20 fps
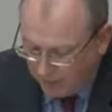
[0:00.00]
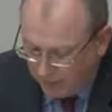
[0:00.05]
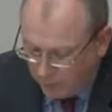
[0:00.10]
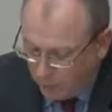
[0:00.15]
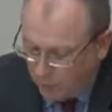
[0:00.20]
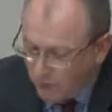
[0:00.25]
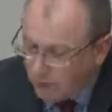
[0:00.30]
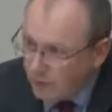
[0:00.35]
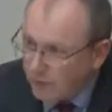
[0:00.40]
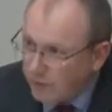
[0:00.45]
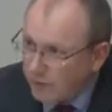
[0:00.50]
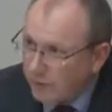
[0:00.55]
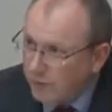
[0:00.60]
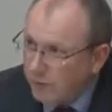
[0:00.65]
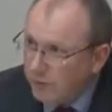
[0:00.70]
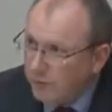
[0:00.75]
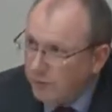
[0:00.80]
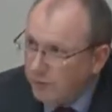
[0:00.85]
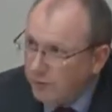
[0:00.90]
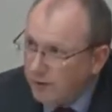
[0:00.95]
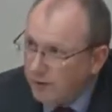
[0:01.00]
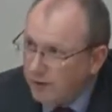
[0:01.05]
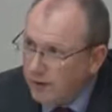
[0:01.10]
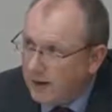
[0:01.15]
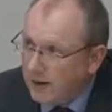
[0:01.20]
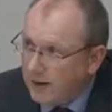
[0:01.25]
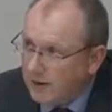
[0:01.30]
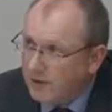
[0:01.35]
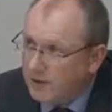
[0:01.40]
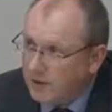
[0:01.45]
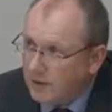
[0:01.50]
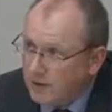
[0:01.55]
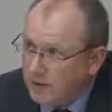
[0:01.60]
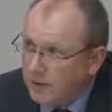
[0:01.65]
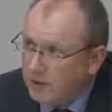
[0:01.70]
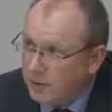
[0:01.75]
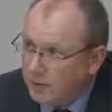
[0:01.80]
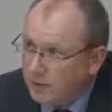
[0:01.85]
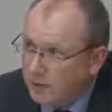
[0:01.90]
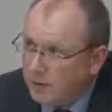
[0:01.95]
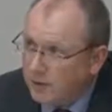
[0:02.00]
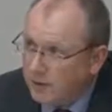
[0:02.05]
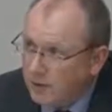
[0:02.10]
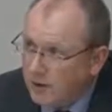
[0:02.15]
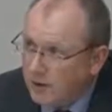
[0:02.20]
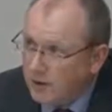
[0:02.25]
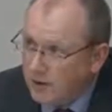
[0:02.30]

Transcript: to work through the legacy issues.